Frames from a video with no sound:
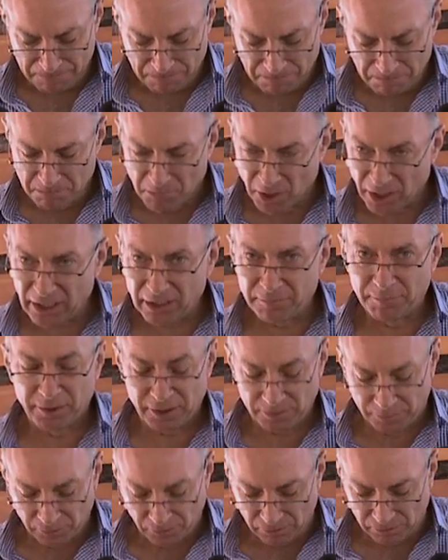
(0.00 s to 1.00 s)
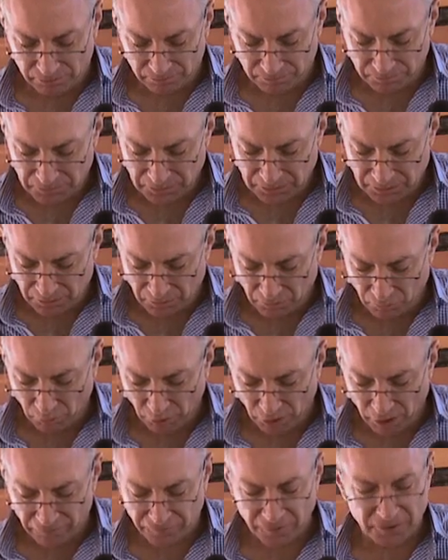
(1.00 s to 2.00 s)
Mining people will
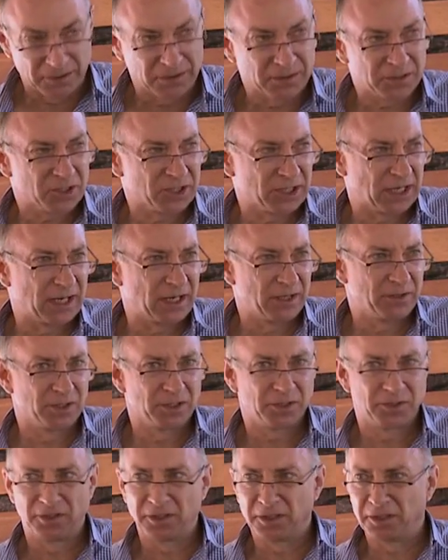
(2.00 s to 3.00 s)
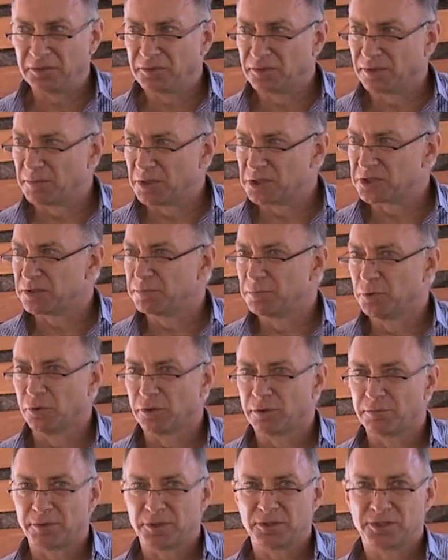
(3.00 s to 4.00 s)
often say that the most
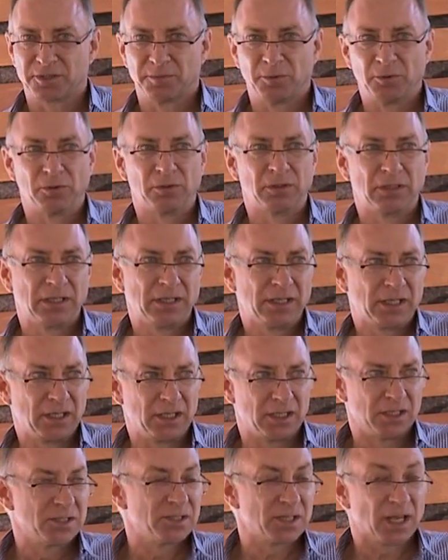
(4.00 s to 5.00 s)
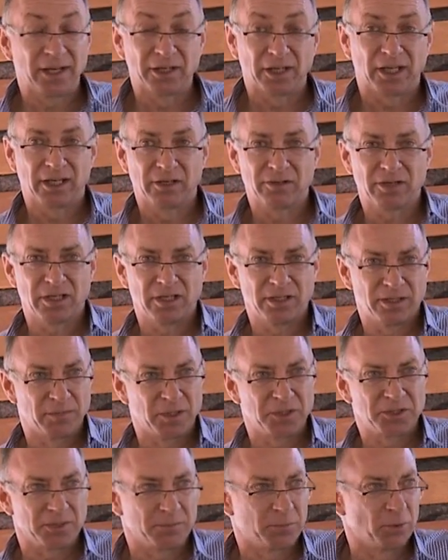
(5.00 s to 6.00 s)
important principle is, and I agree, the
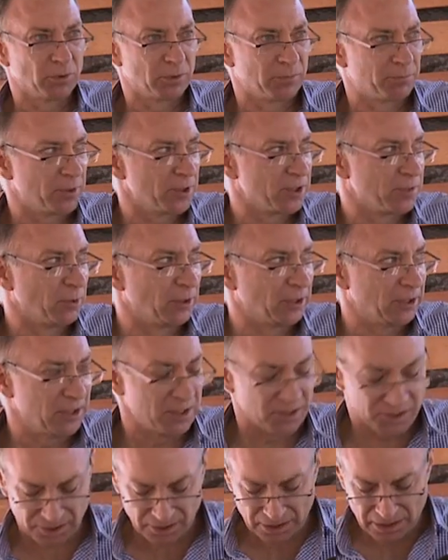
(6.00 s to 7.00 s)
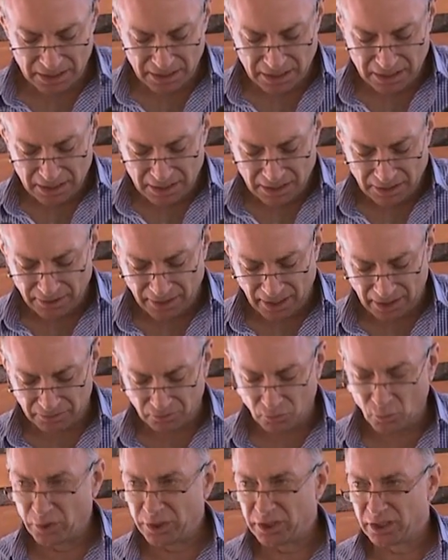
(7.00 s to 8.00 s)
most important principle is
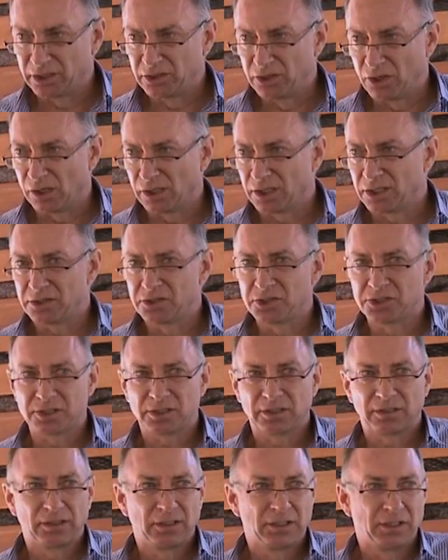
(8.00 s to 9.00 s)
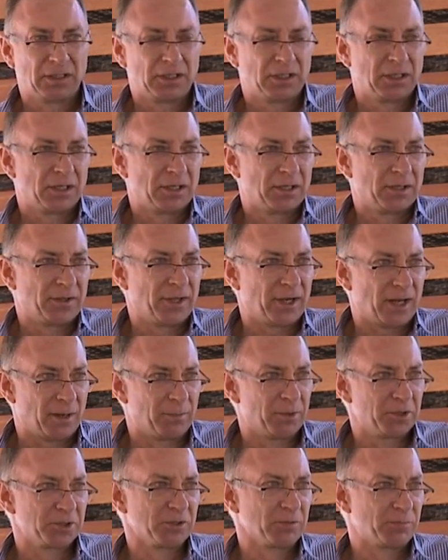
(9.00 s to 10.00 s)
that we acknowledge that
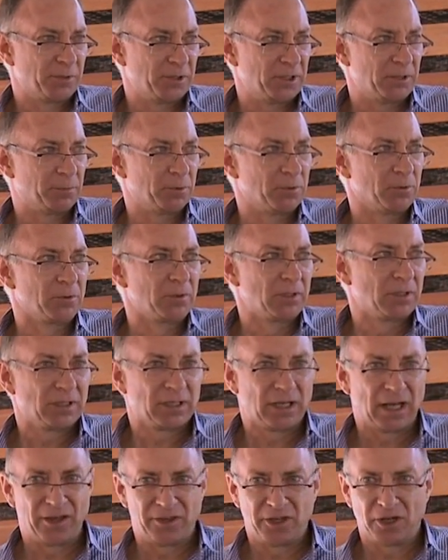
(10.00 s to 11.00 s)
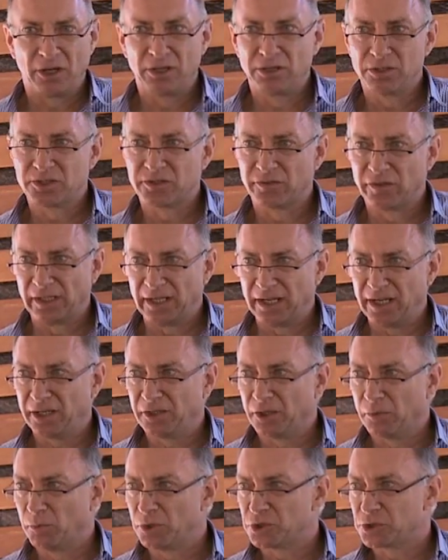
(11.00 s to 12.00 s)
Aboriginal people are the owners of the land
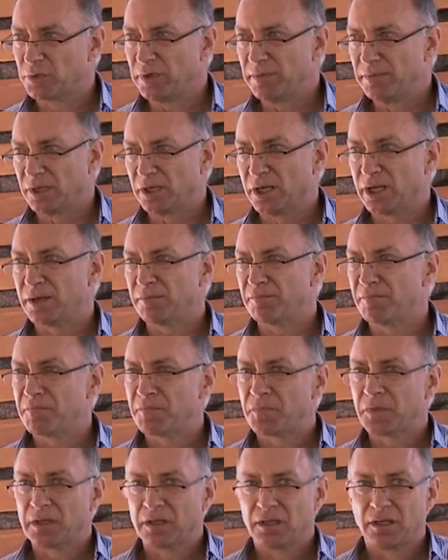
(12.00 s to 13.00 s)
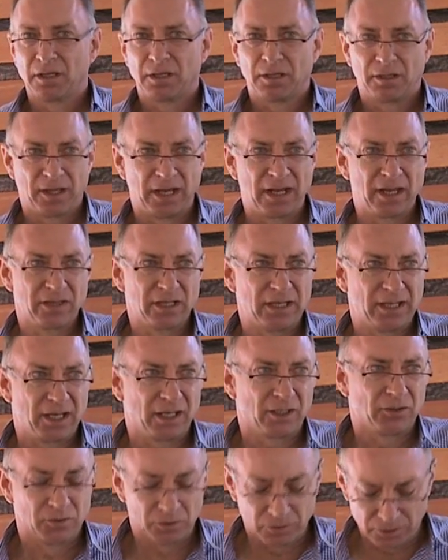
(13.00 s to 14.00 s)
on which we mine. They are the
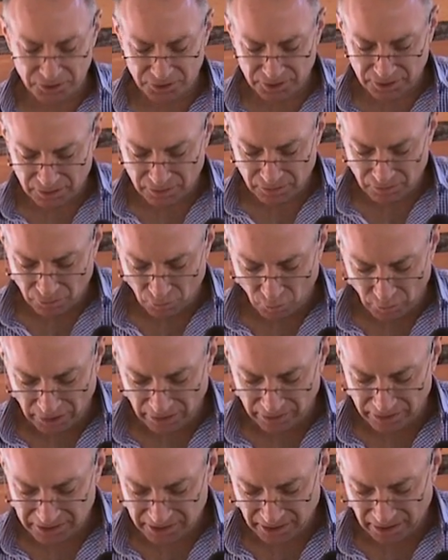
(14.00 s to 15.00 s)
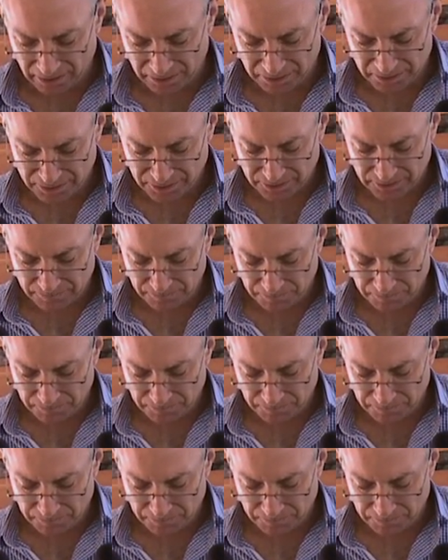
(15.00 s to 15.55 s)
landlords, we are the tenants.